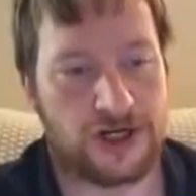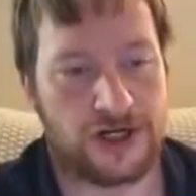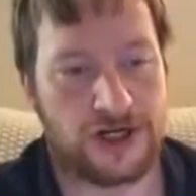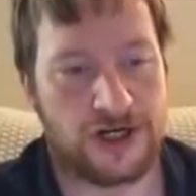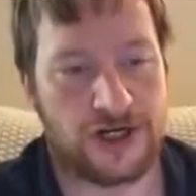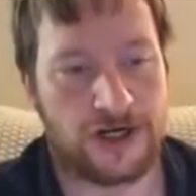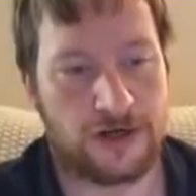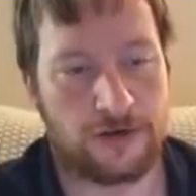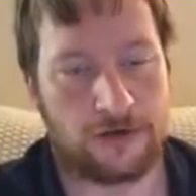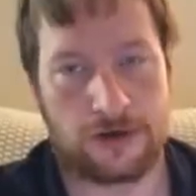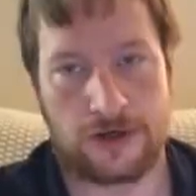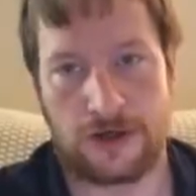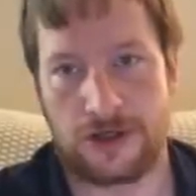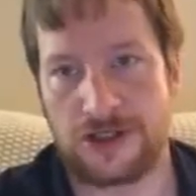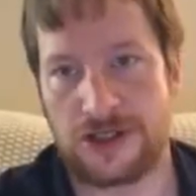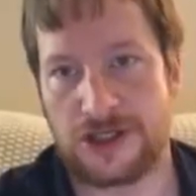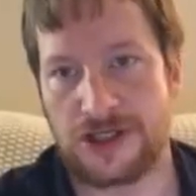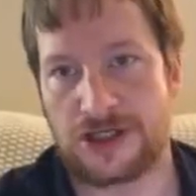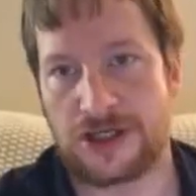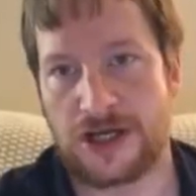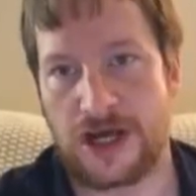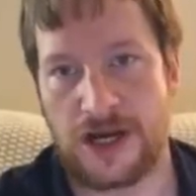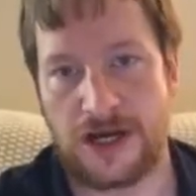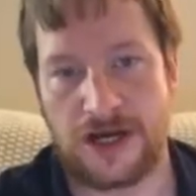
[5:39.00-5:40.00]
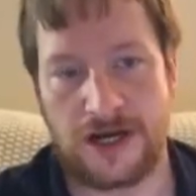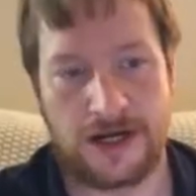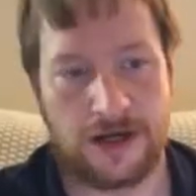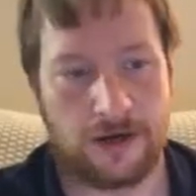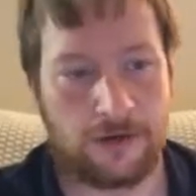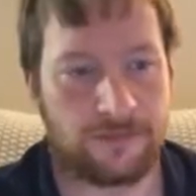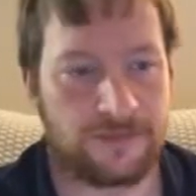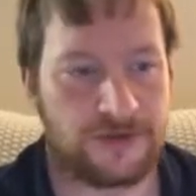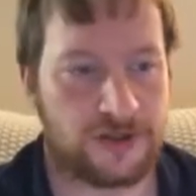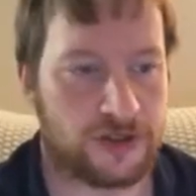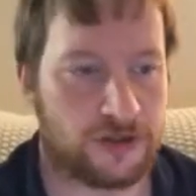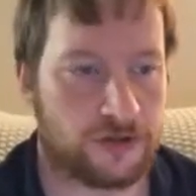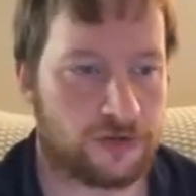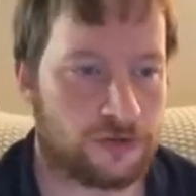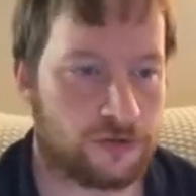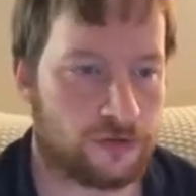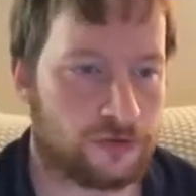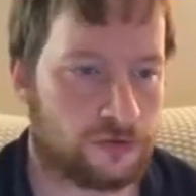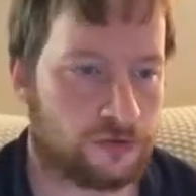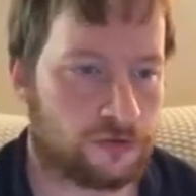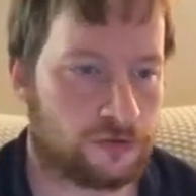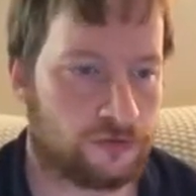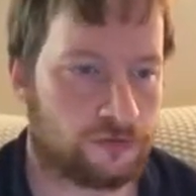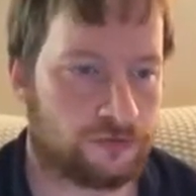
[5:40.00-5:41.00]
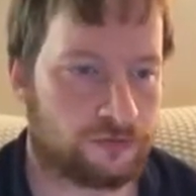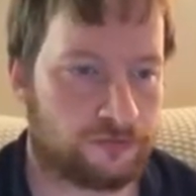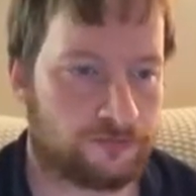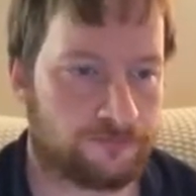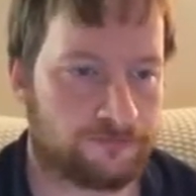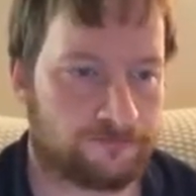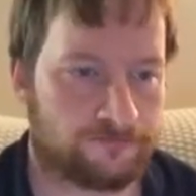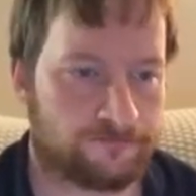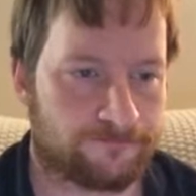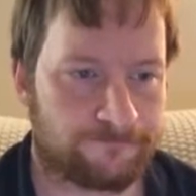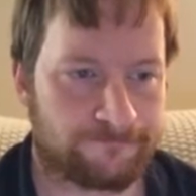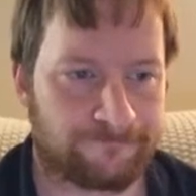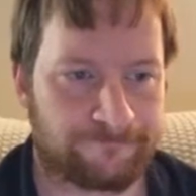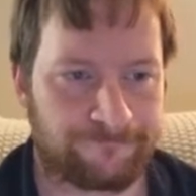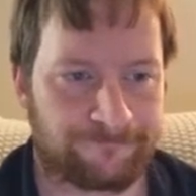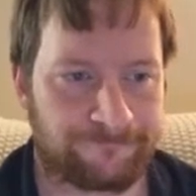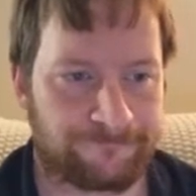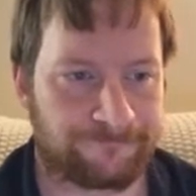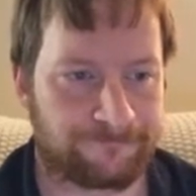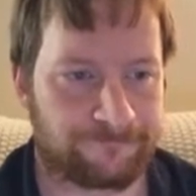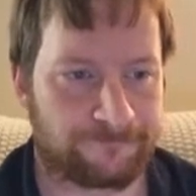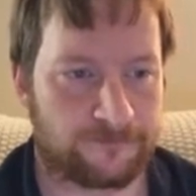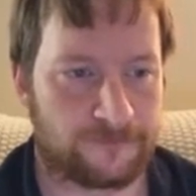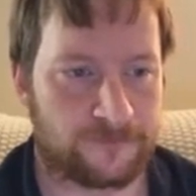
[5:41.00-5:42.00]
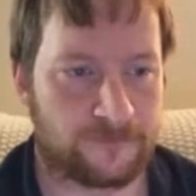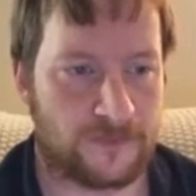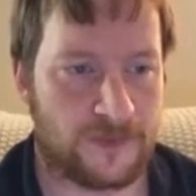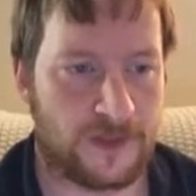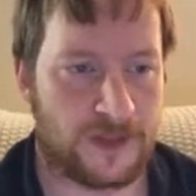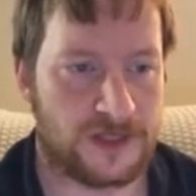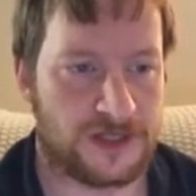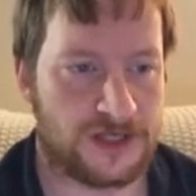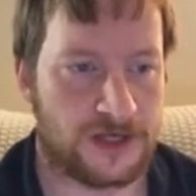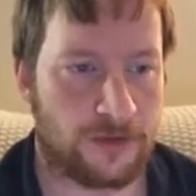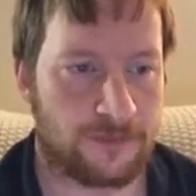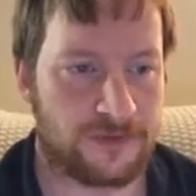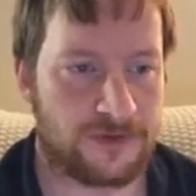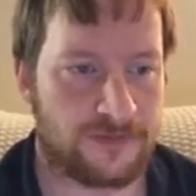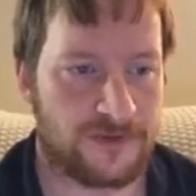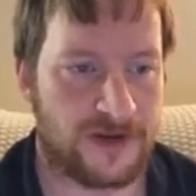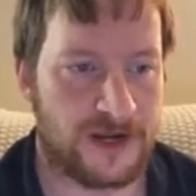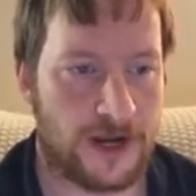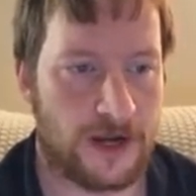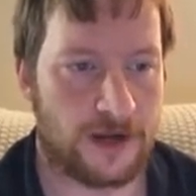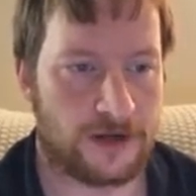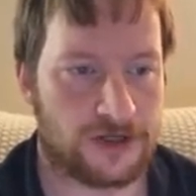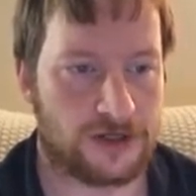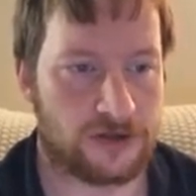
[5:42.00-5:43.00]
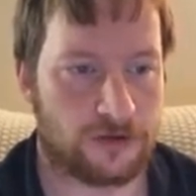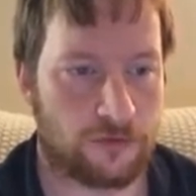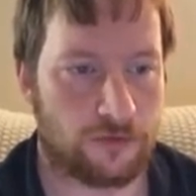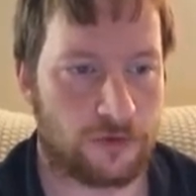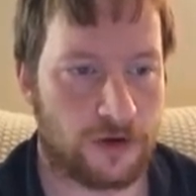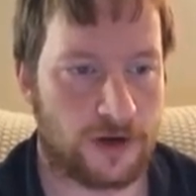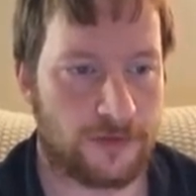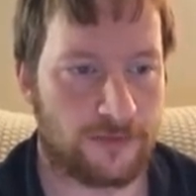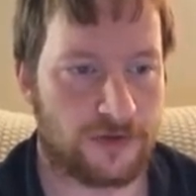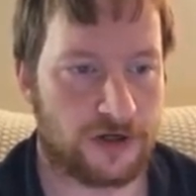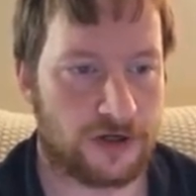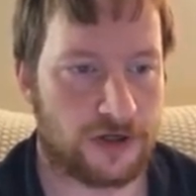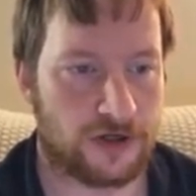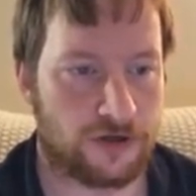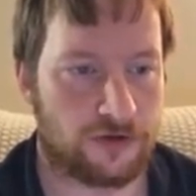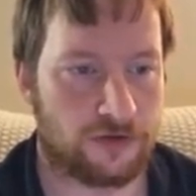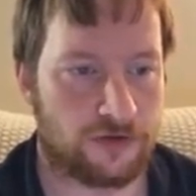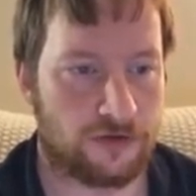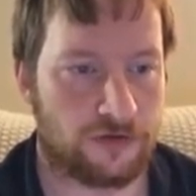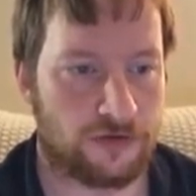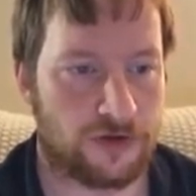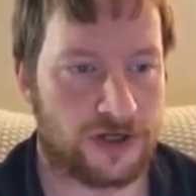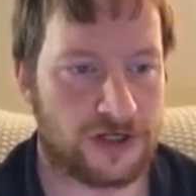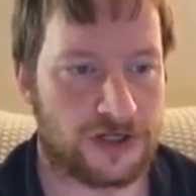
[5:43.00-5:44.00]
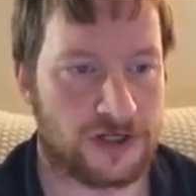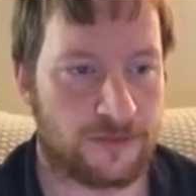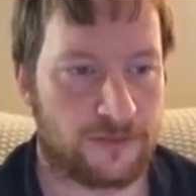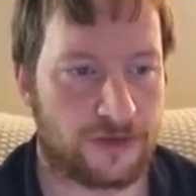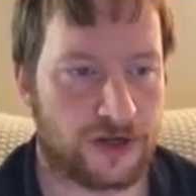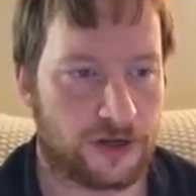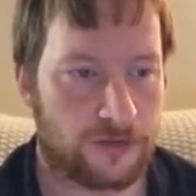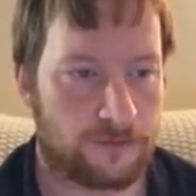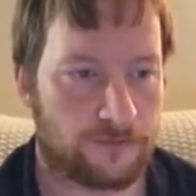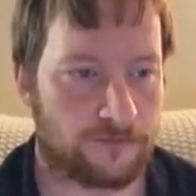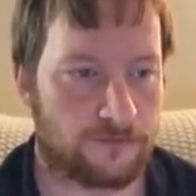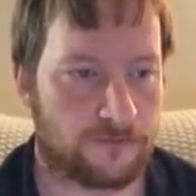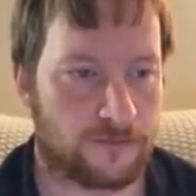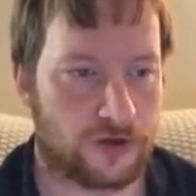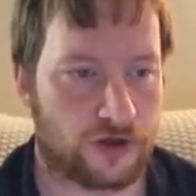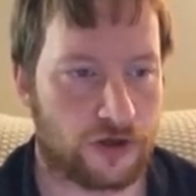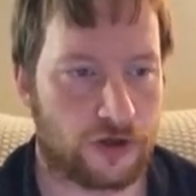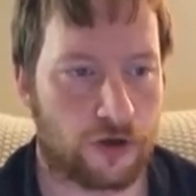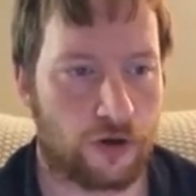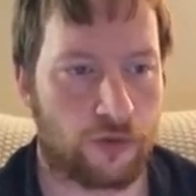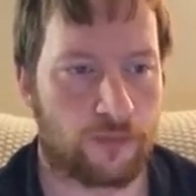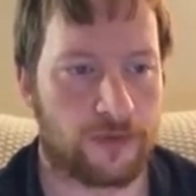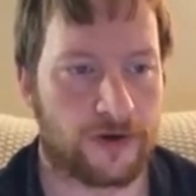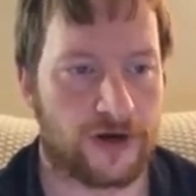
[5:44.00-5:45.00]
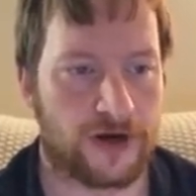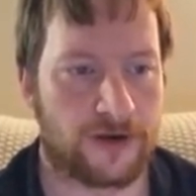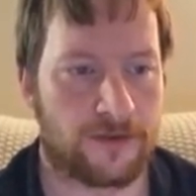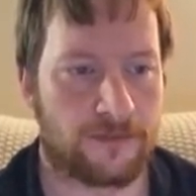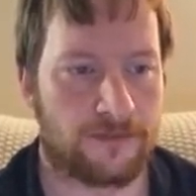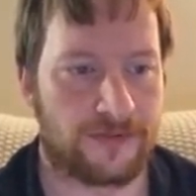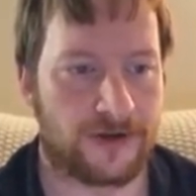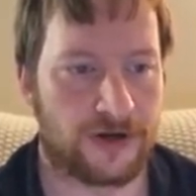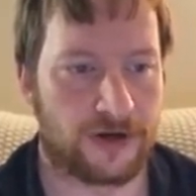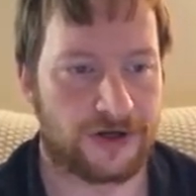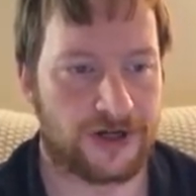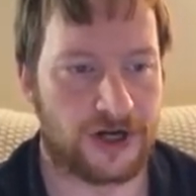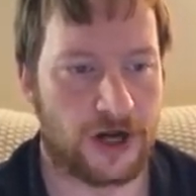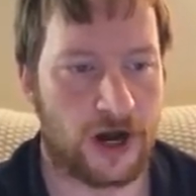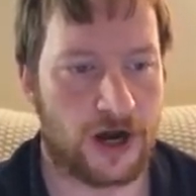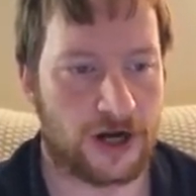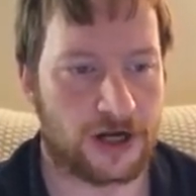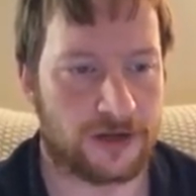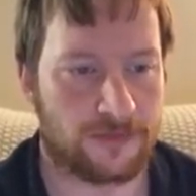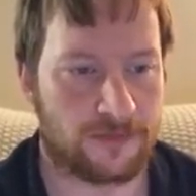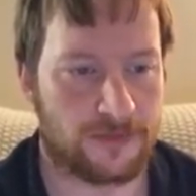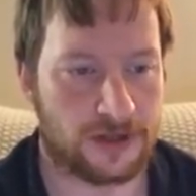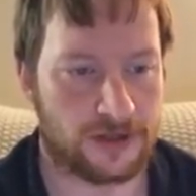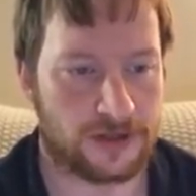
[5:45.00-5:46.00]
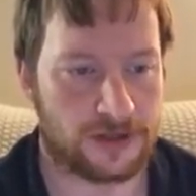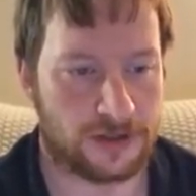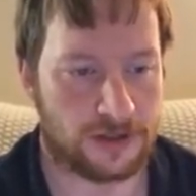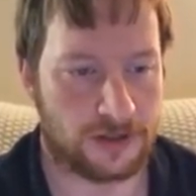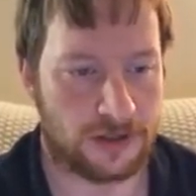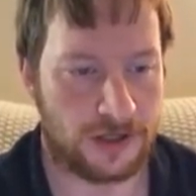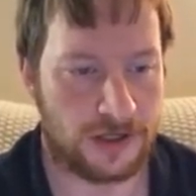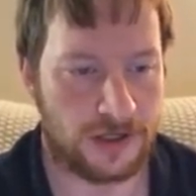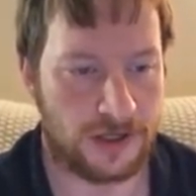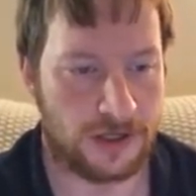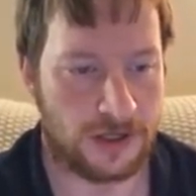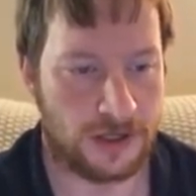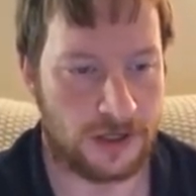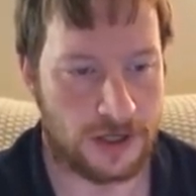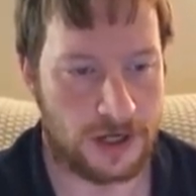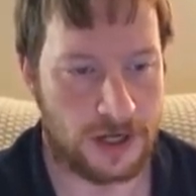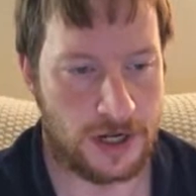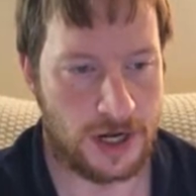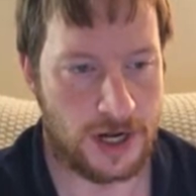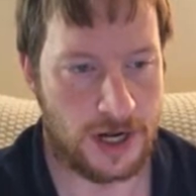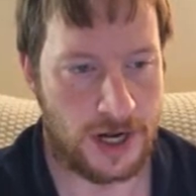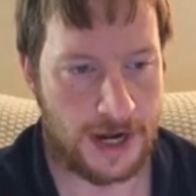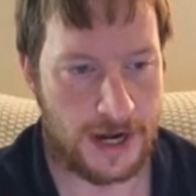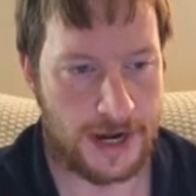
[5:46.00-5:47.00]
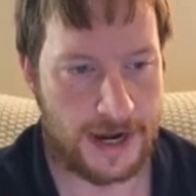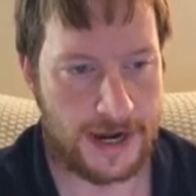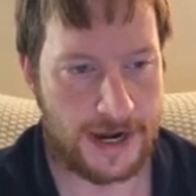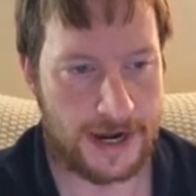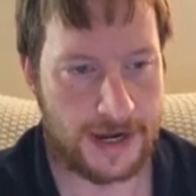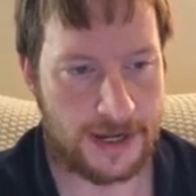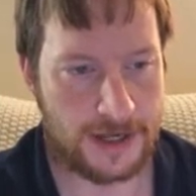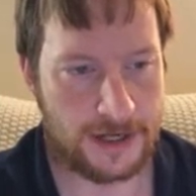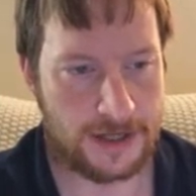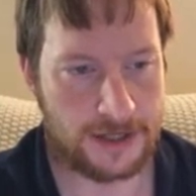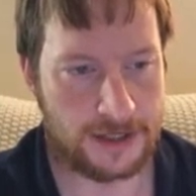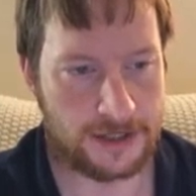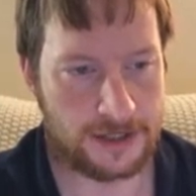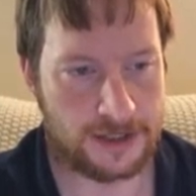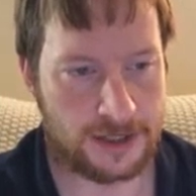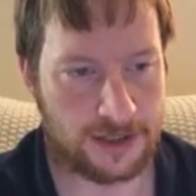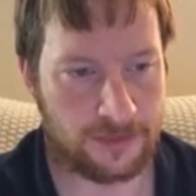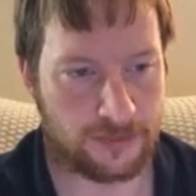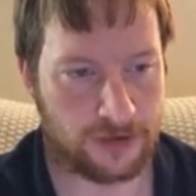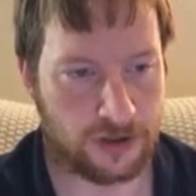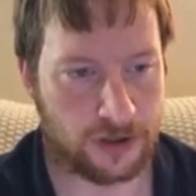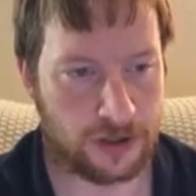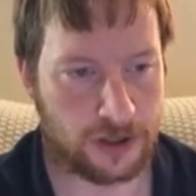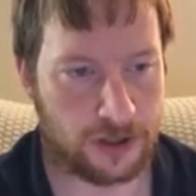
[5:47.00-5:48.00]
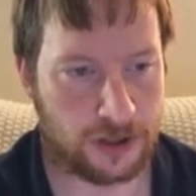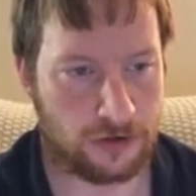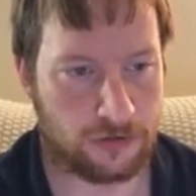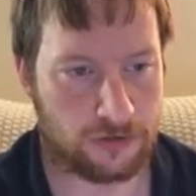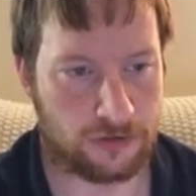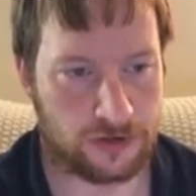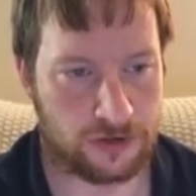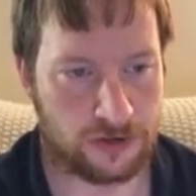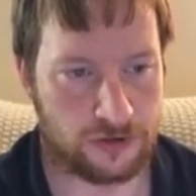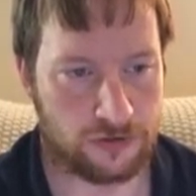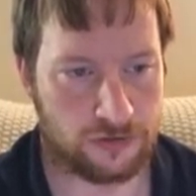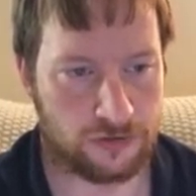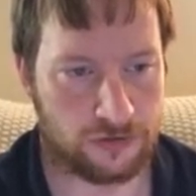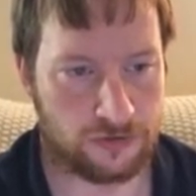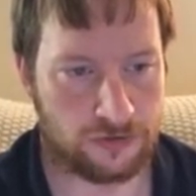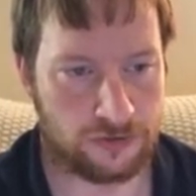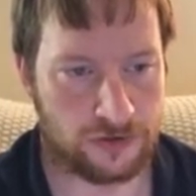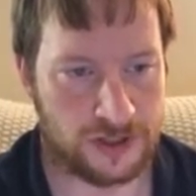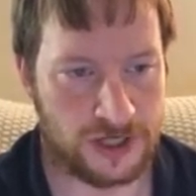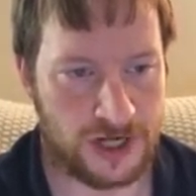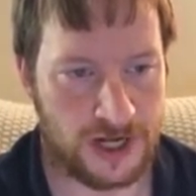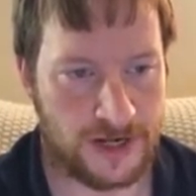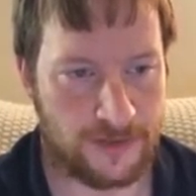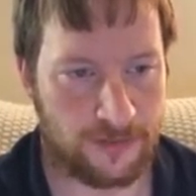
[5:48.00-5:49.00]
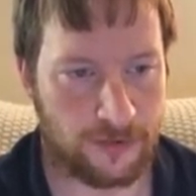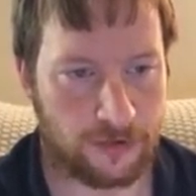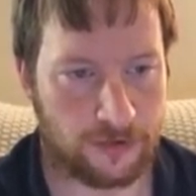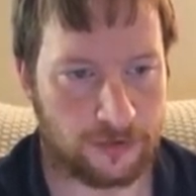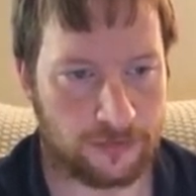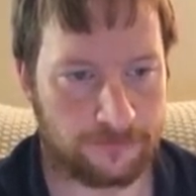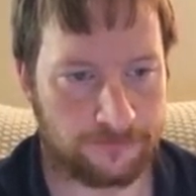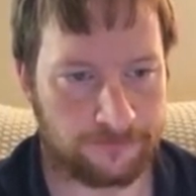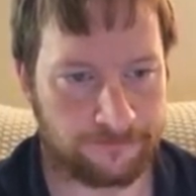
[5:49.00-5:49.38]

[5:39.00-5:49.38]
here because this kind of helps you, this helps me out. So what I'm going to do is I'm going to open up a document and I'm going to go to table